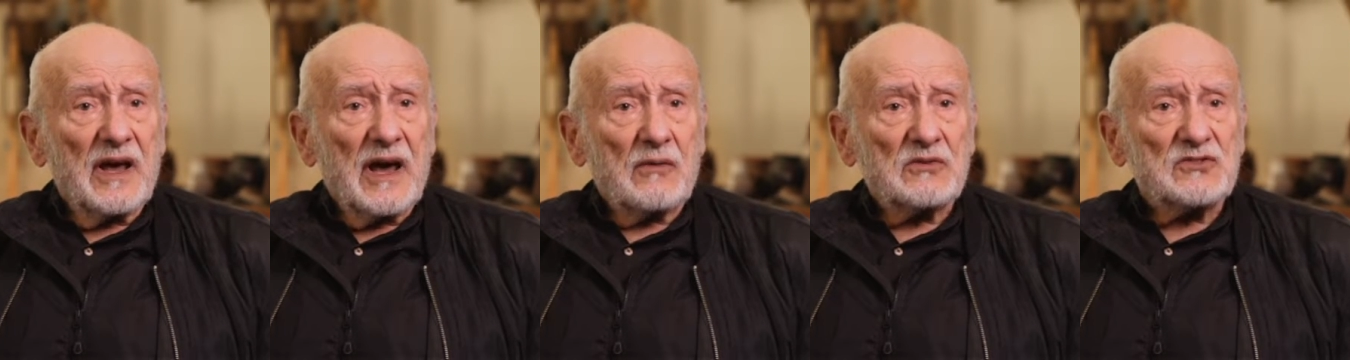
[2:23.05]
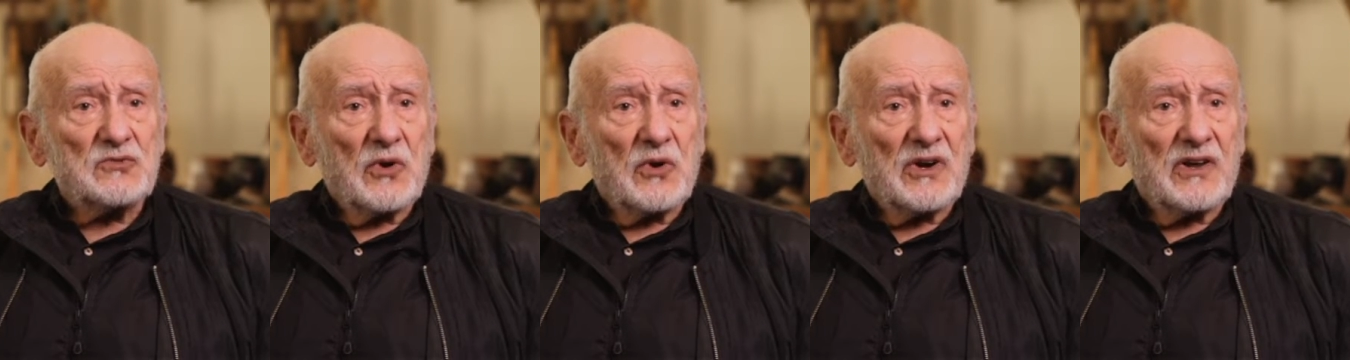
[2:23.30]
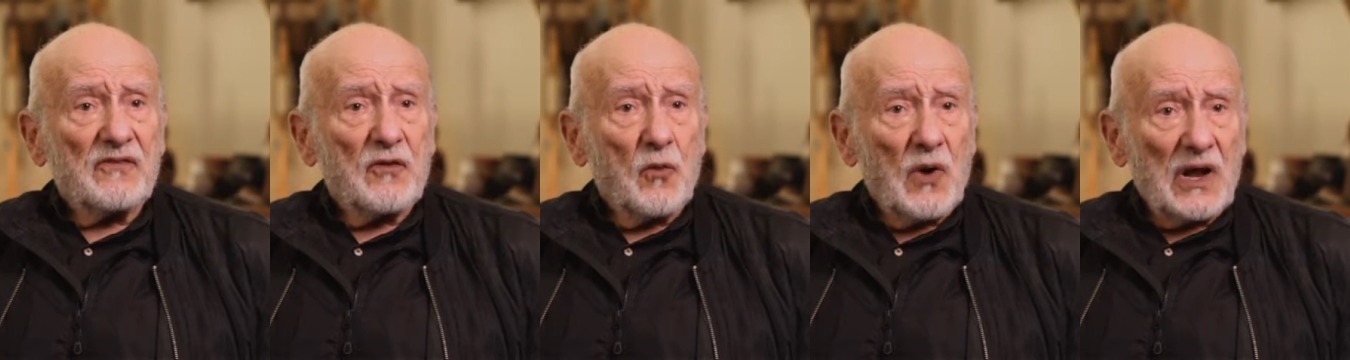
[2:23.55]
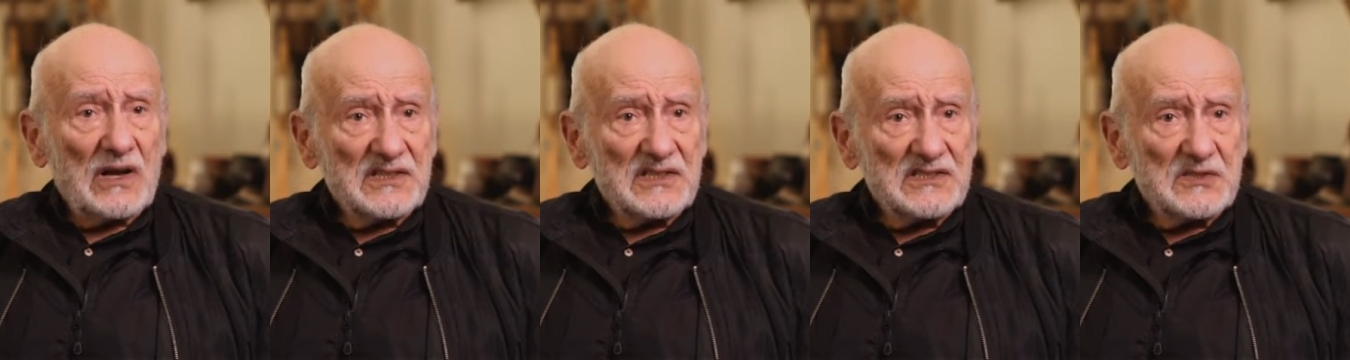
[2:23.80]
I was working for
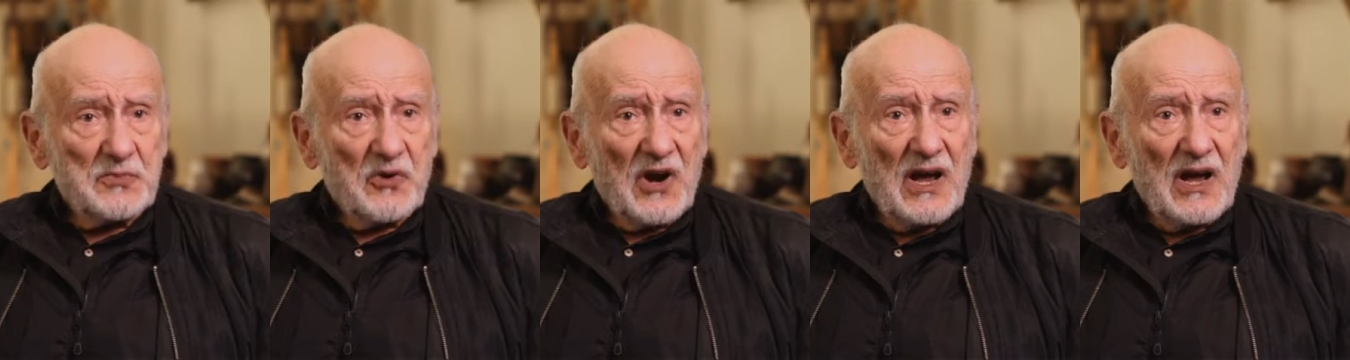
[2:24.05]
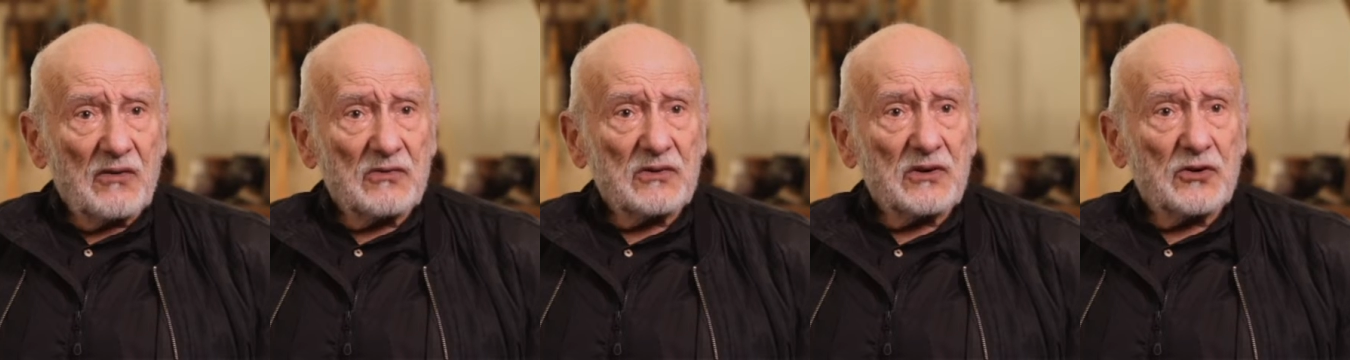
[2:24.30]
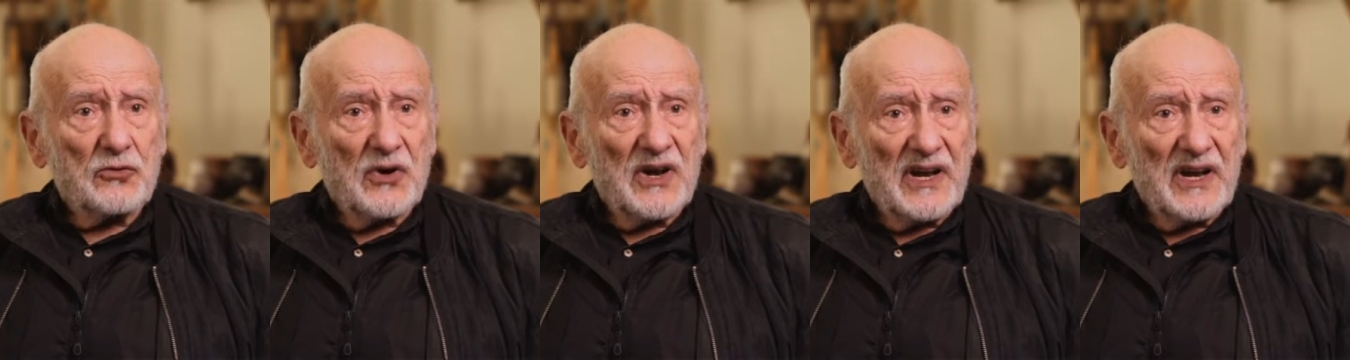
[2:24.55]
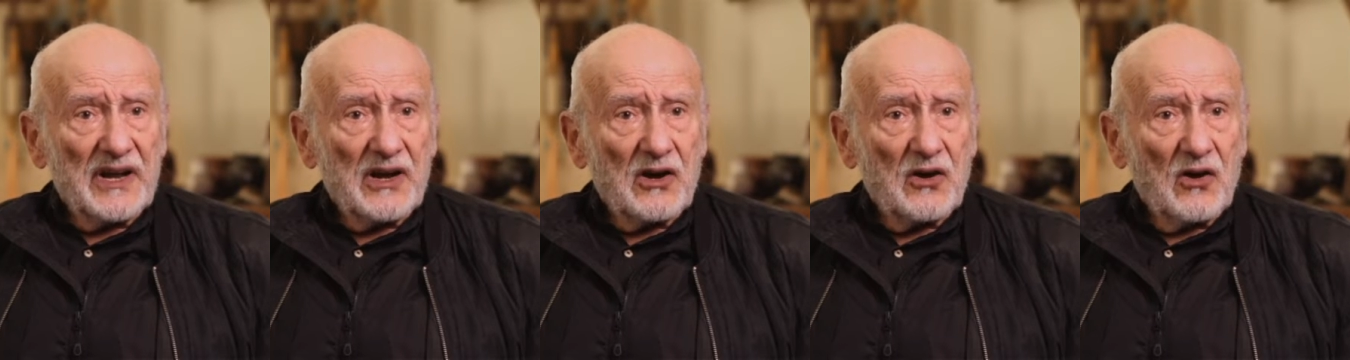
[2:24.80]
Wallace Brown,
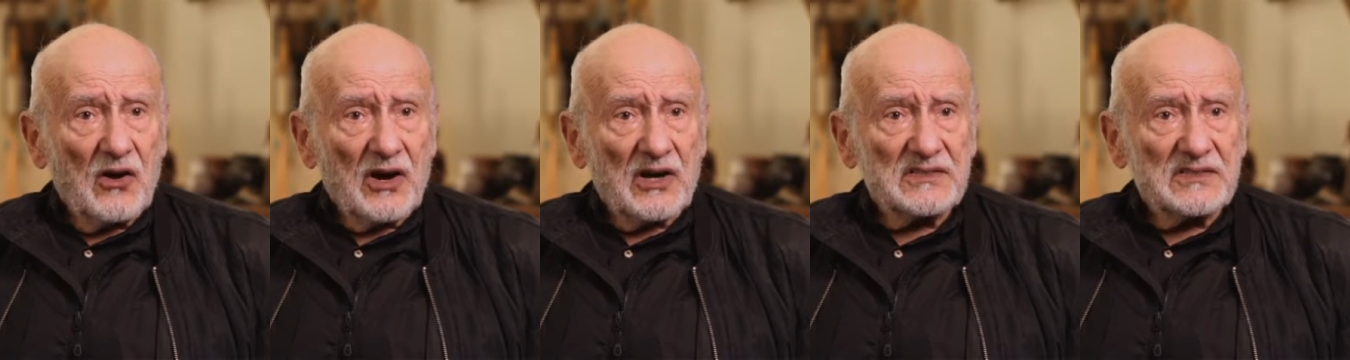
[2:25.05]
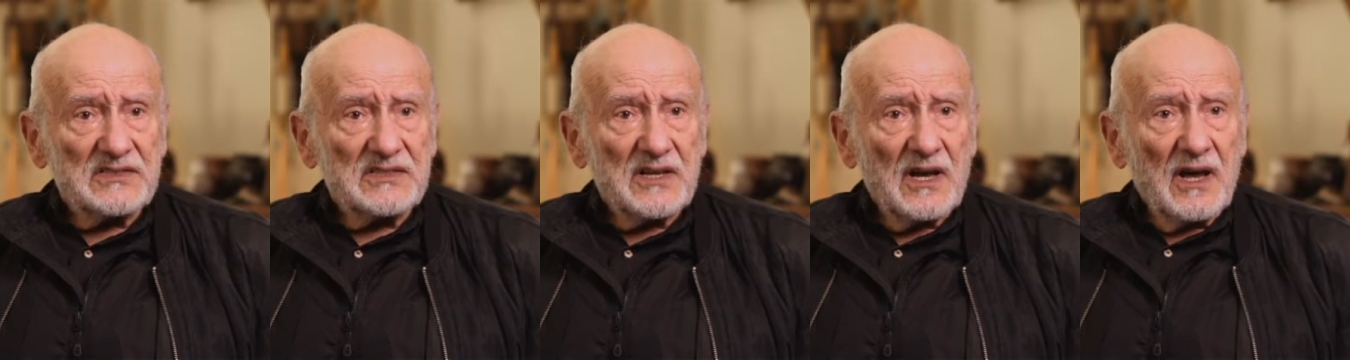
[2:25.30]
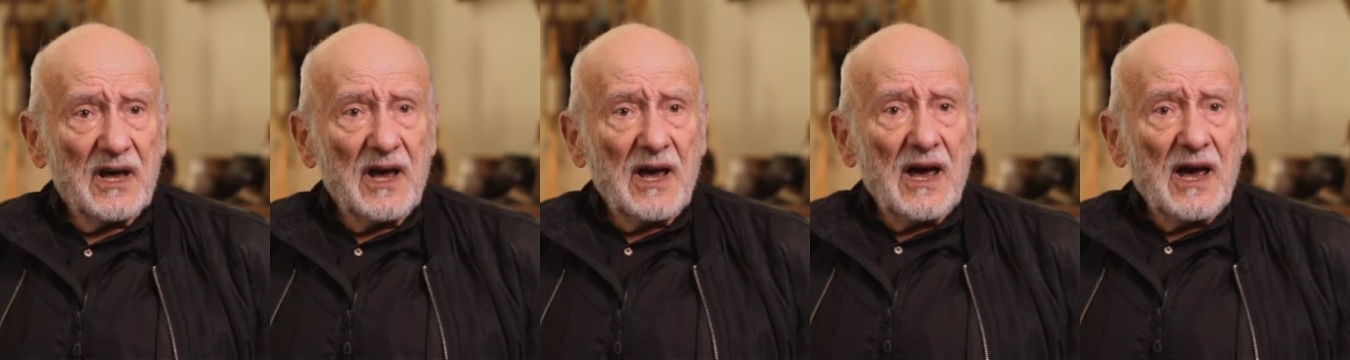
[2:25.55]
greeting cards,